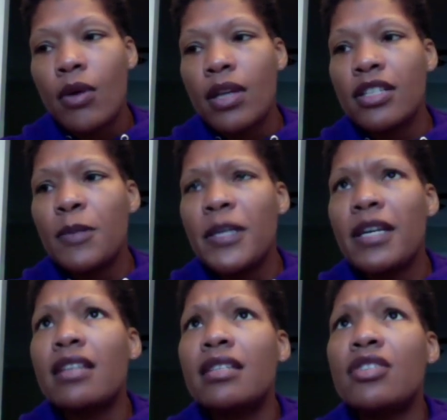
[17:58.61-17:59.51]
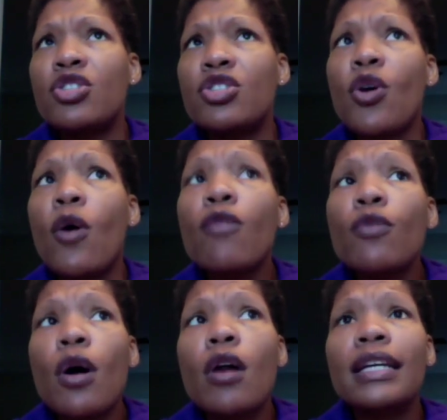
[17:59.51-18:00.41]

And just because it's just overall,